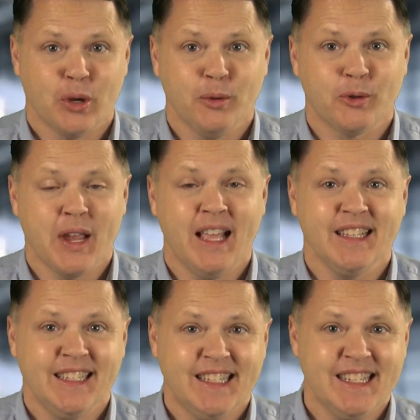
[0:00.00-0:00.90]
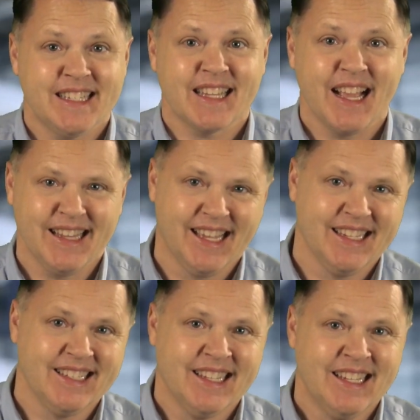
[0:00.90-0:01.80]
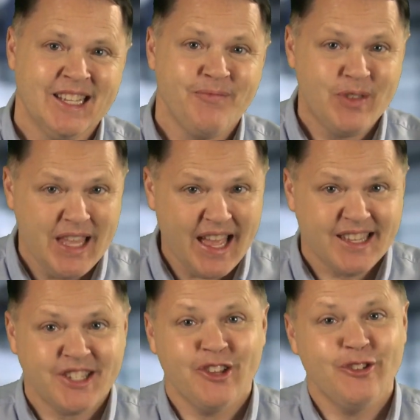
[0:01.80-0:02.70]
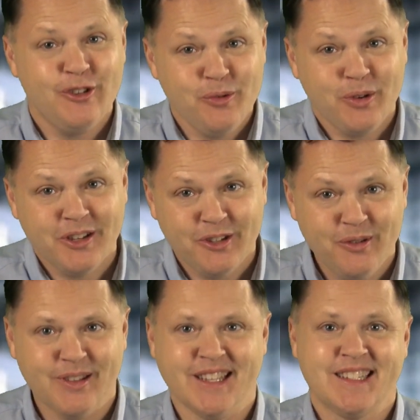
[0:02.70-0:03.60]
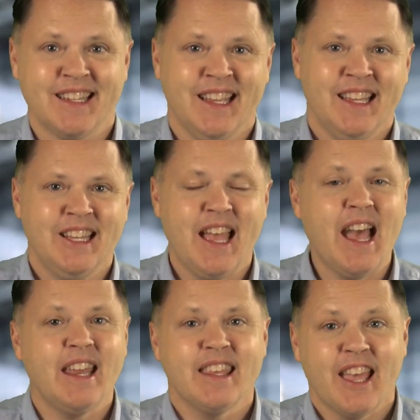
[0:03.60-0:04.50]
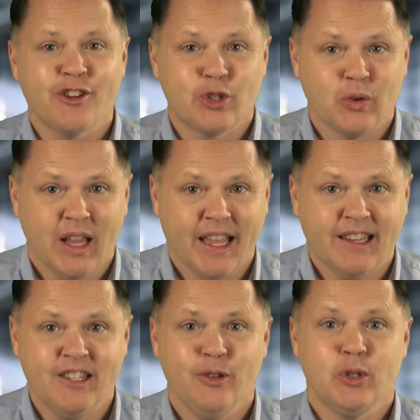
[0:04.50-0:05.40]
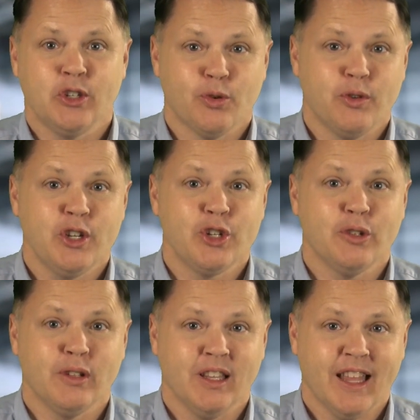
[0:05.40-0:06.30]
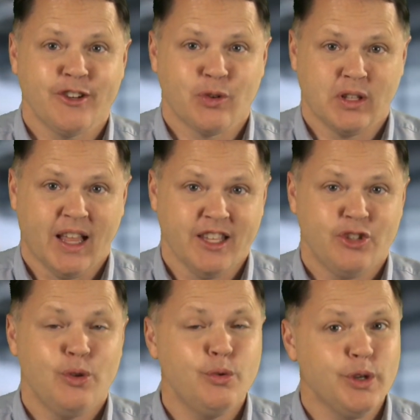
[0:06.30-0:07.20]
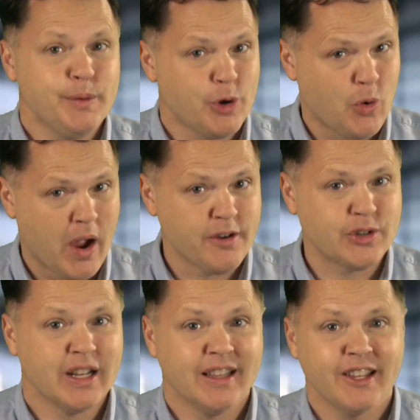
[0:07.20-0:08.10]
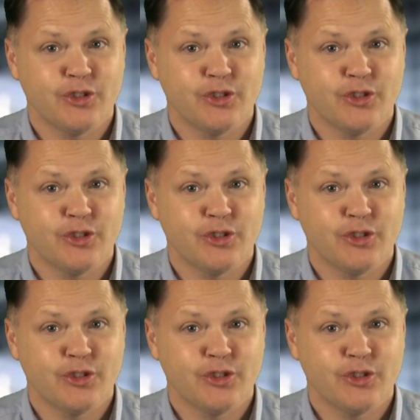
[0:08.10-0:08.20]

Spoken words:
a solar LED skylight. Yes, you can do this. Adding extra light using traditional electric lights usually requires an